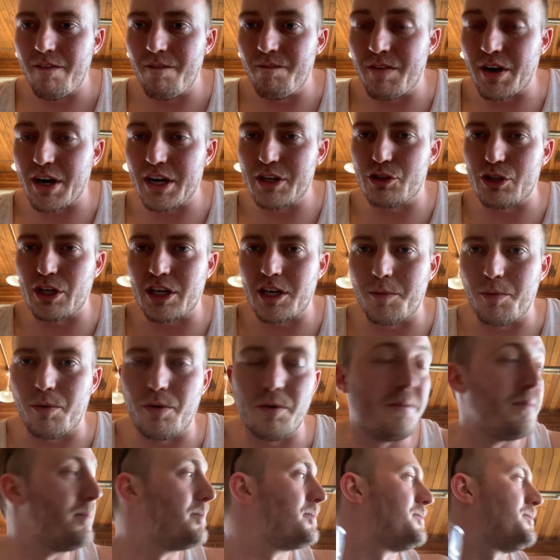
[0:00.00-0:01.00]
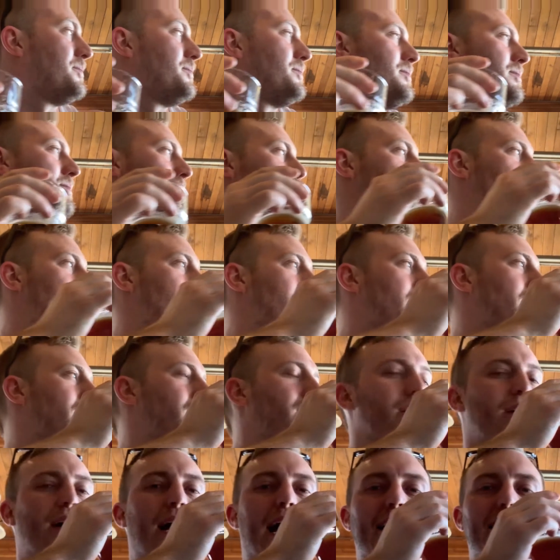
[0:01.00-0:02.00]
very drinkable.
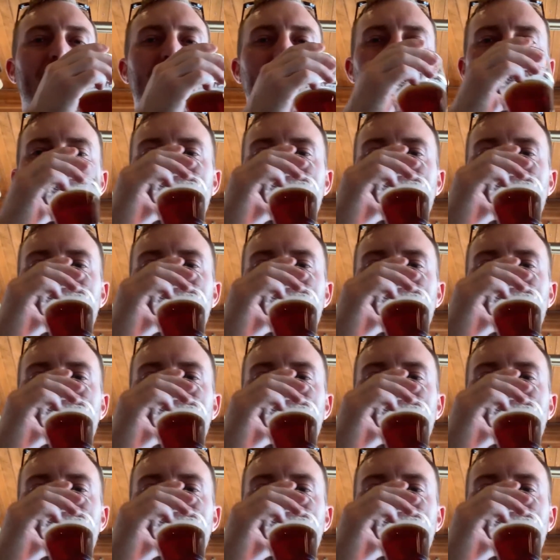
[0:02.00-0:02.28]
I dig.